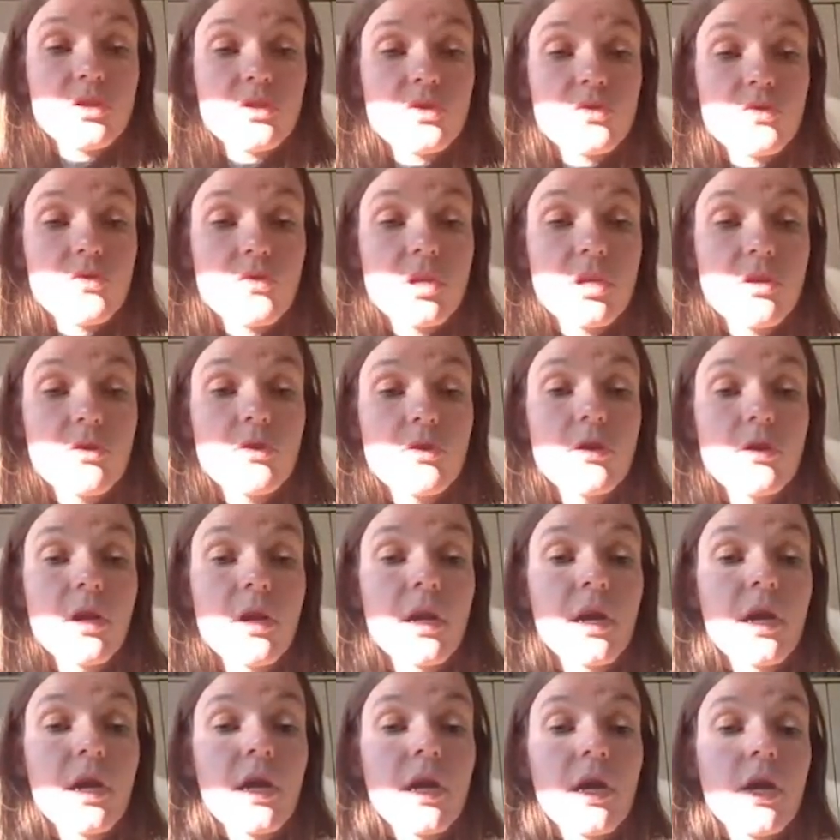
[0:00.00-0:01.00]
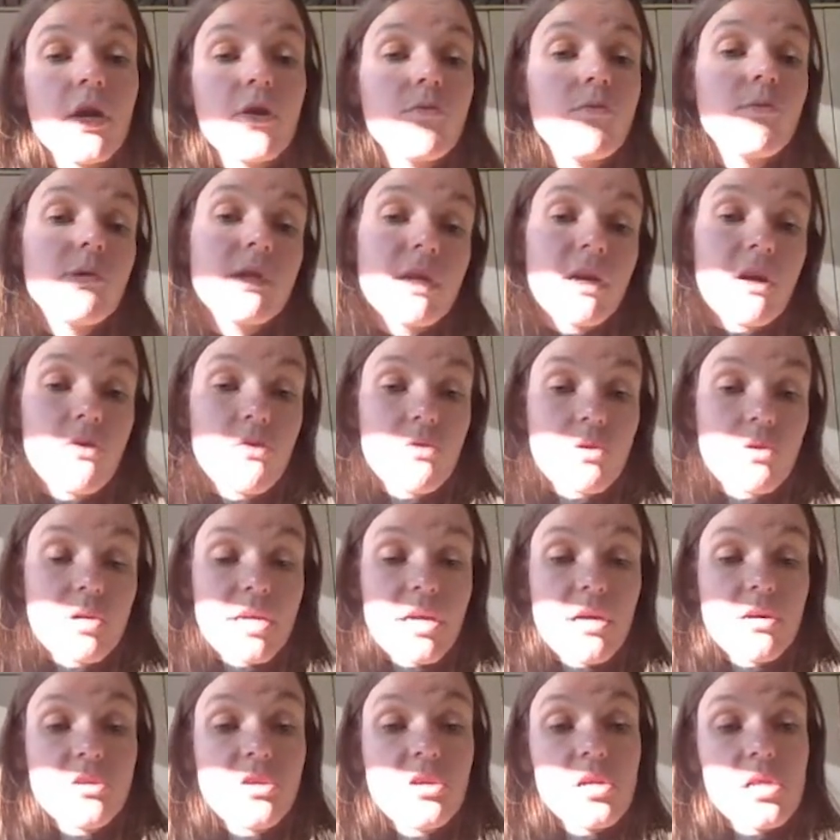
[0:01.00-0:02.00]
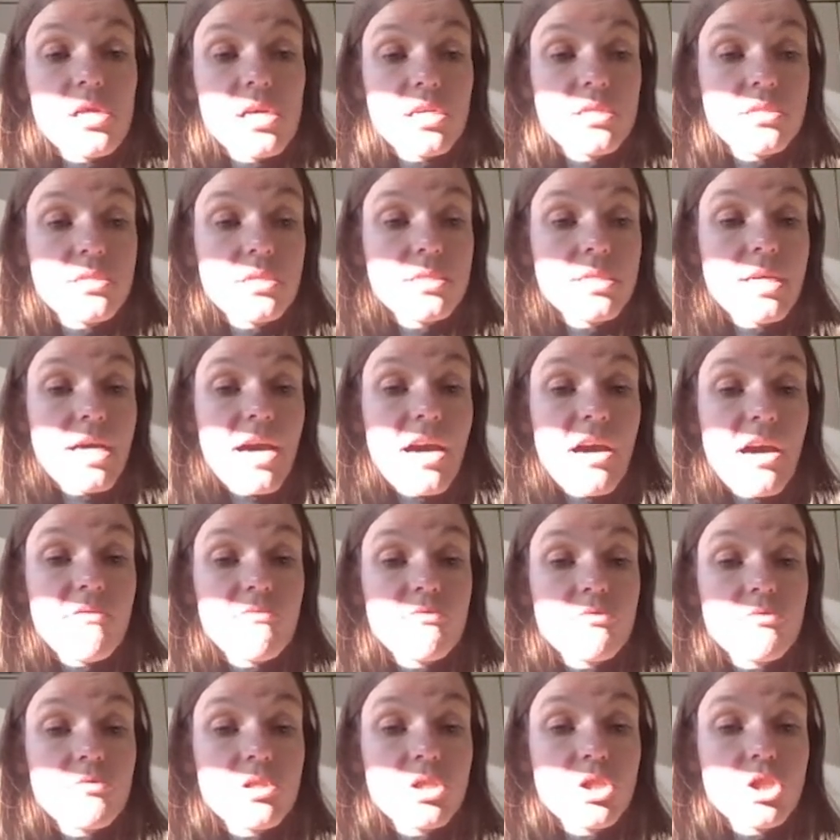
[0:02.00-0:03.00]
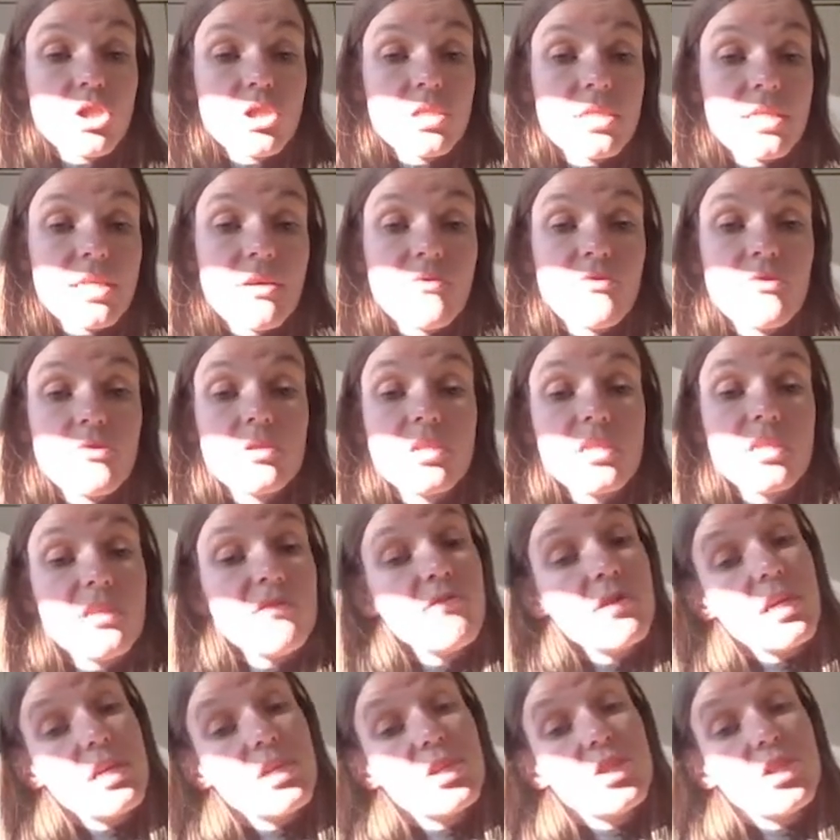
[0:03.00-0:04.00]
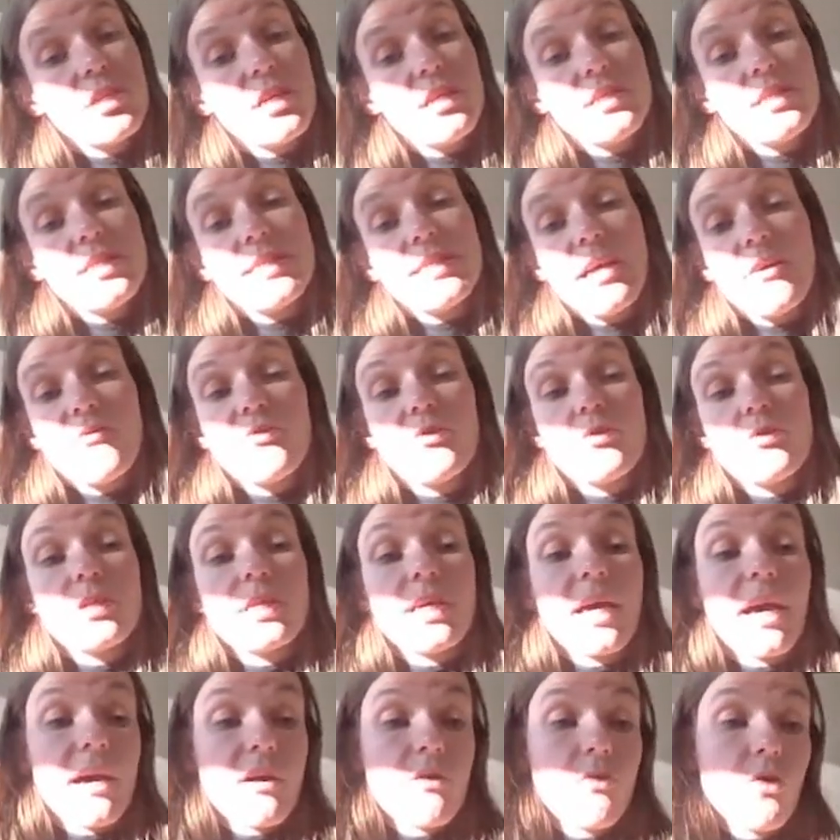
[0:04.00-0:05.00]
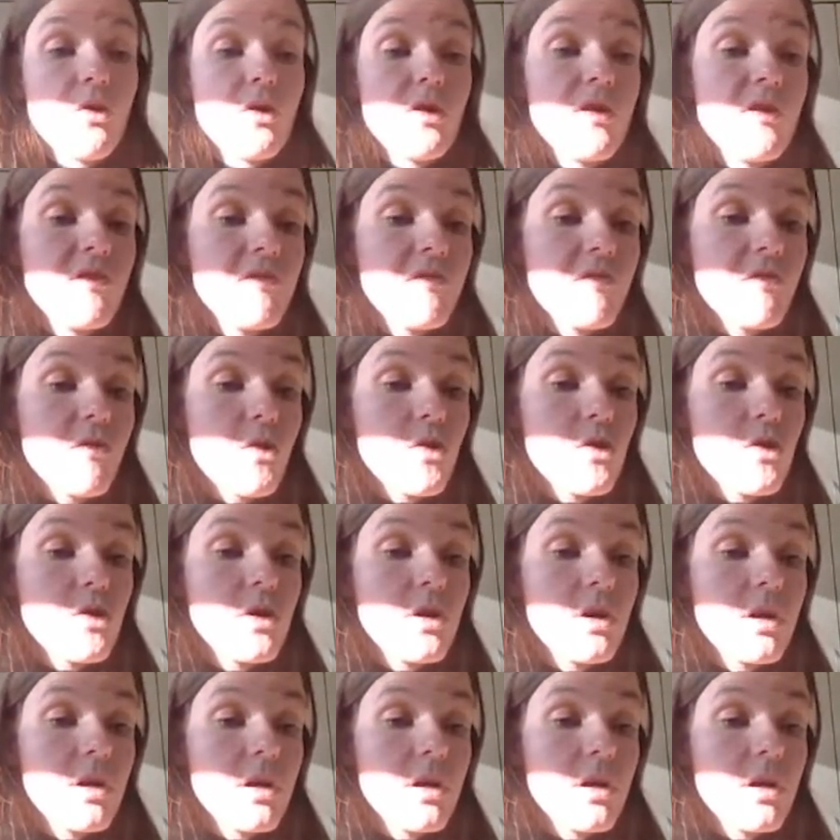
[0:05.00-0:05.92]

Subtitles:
So here we now calculate the average, standard deviation, and standard error for